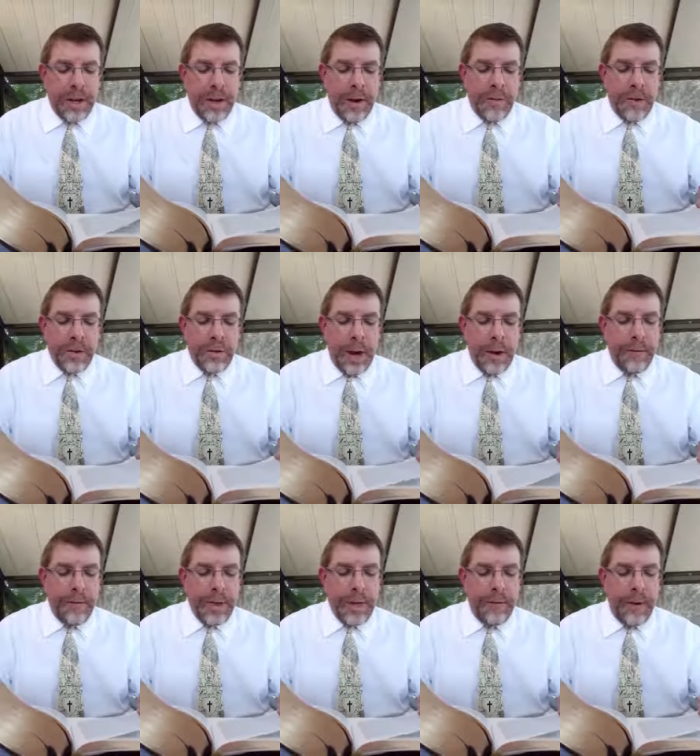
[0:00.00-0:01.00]
Of the tribe
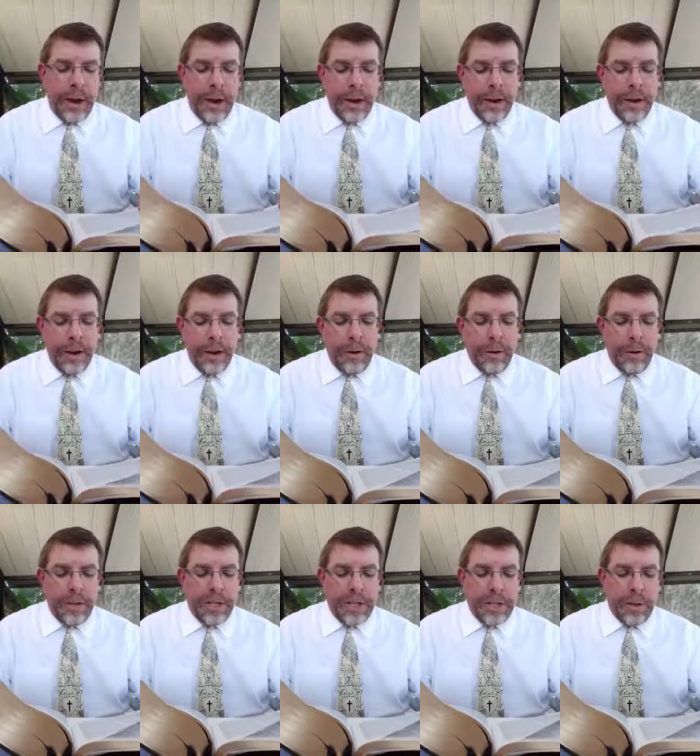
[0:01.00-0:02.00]
of Levi
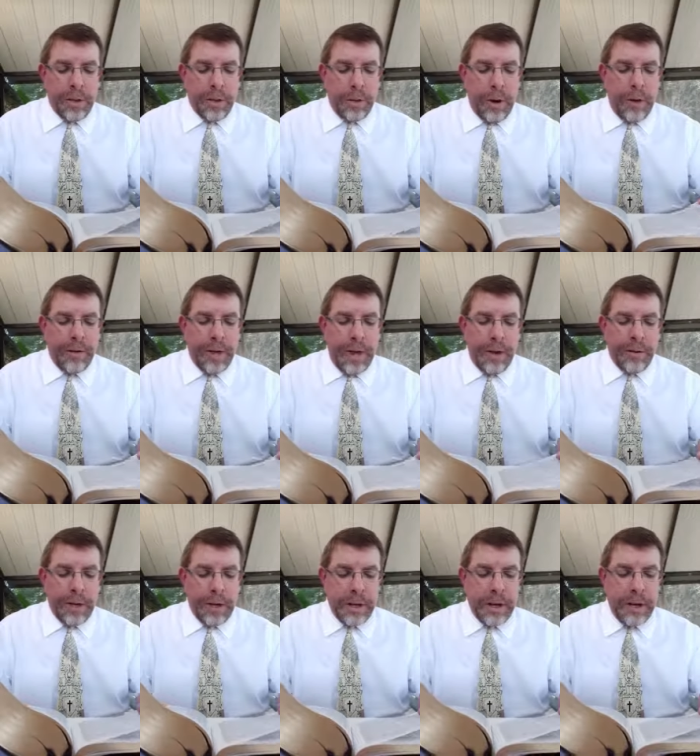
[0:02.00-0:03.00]
were sealed
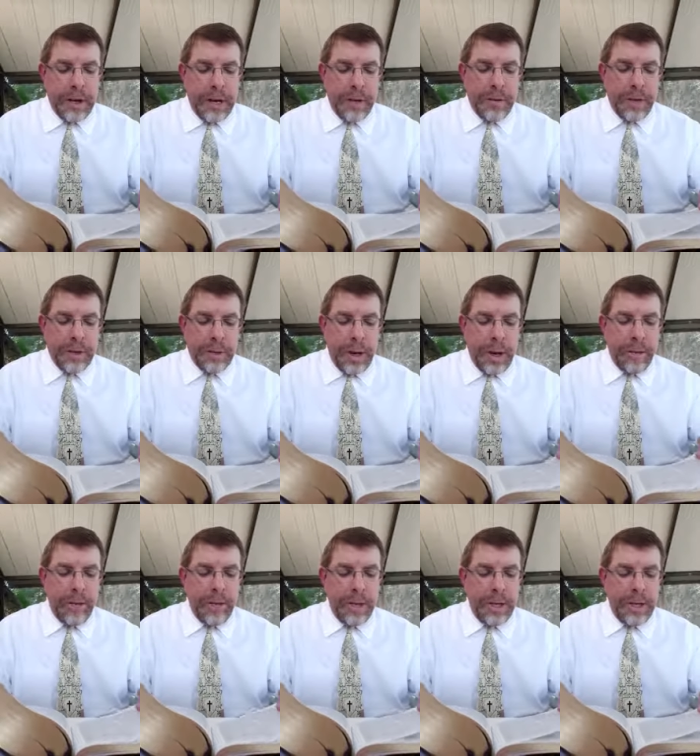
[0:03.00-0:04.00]
12,000. Of the tribe
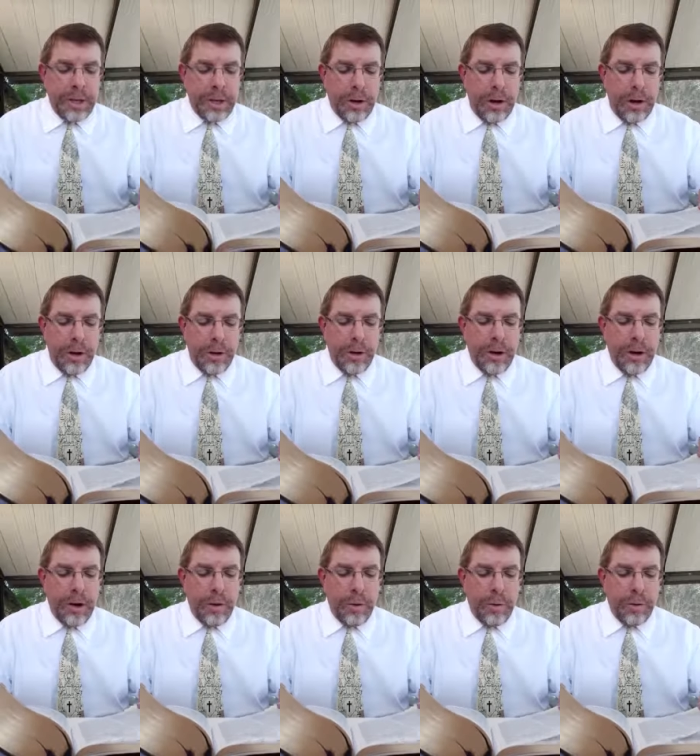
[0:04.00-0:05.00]
of Issachar
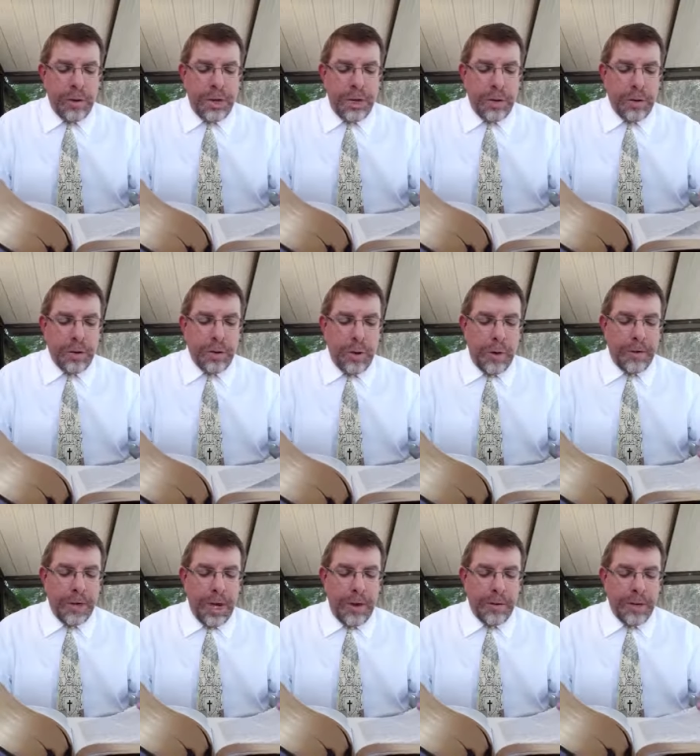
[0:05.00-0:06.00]
were sealed
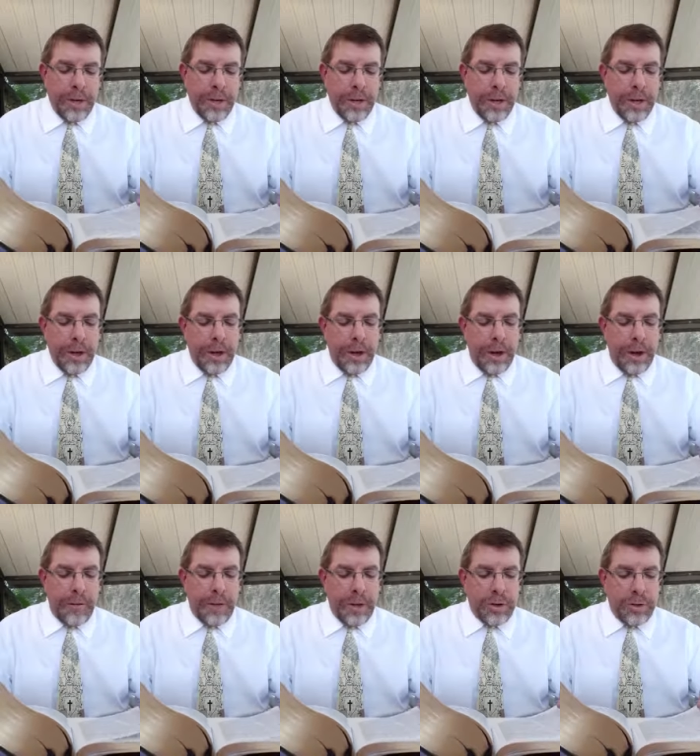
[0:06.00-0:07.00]
12,000.
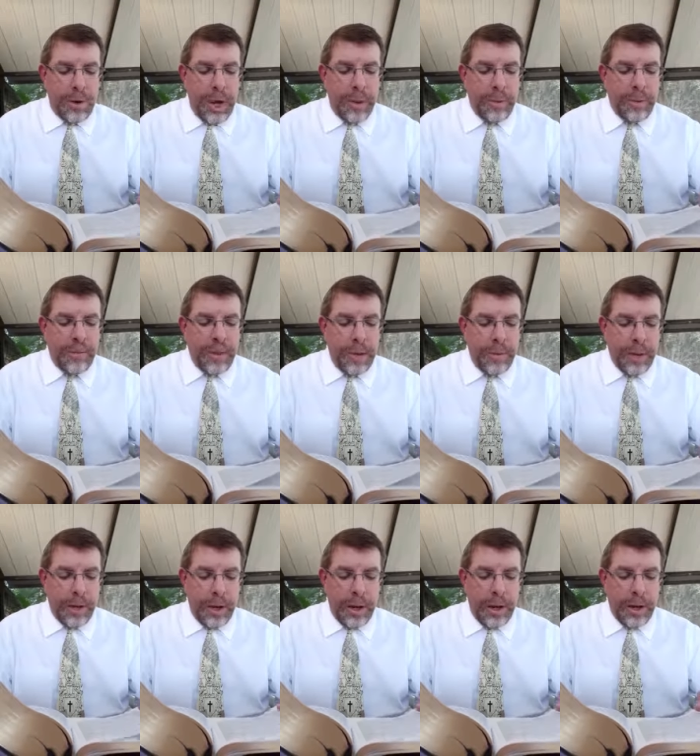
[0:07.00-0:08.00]
Of the tribe of
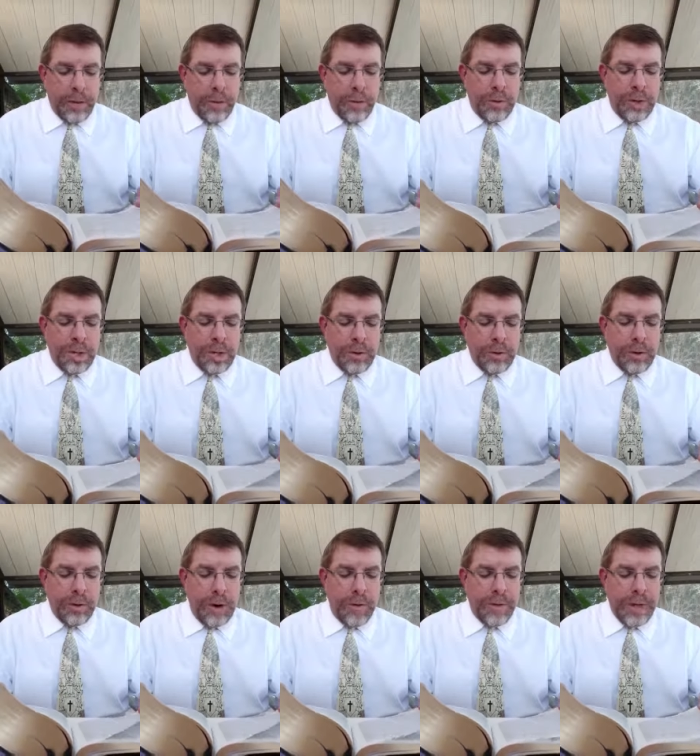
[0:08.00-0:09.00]
Zebulun were sealed
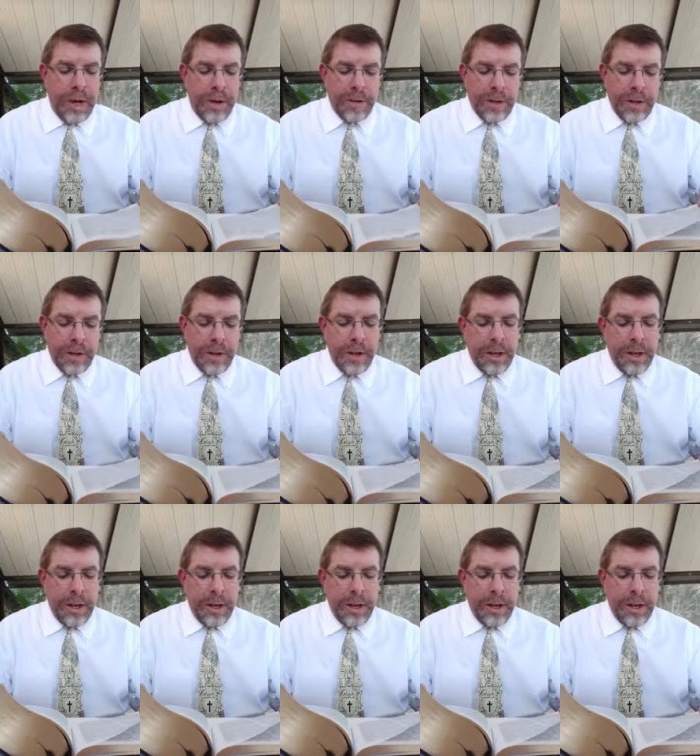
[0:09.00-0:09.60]
12,000.